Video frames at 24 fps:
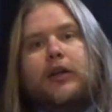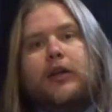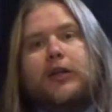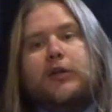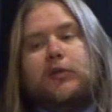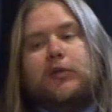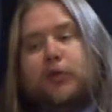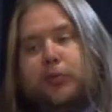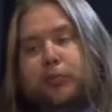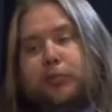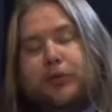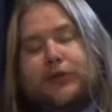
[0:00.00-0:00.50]

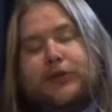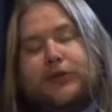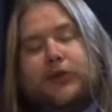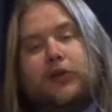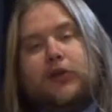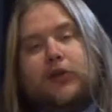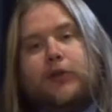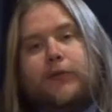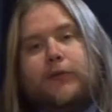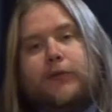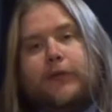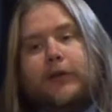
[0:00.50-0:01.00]
You will
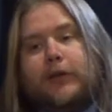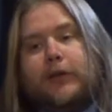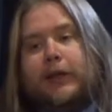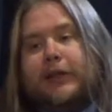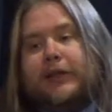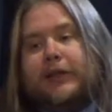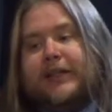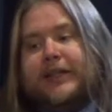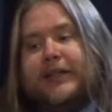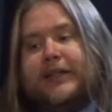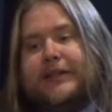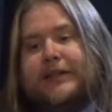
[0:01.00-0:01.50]
preserve
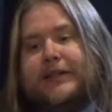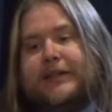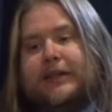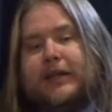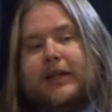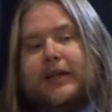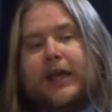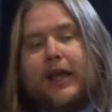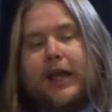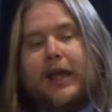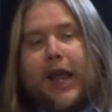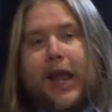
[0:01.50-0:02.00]
at least
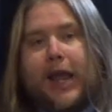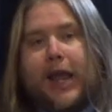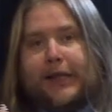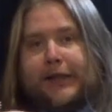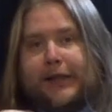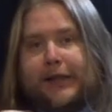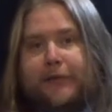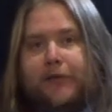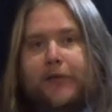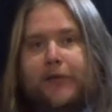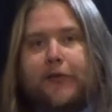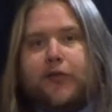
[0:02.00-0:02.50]
a
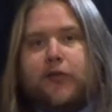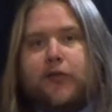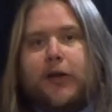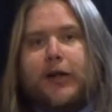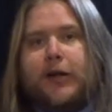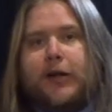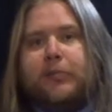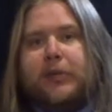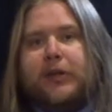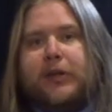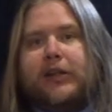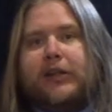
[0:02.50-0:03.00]
level of
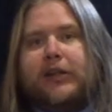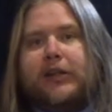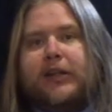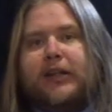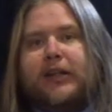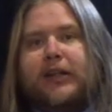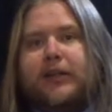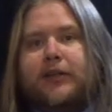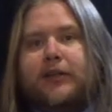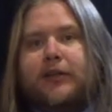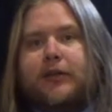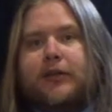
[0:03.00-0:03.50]

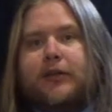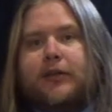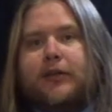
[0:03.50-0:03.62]
credibility,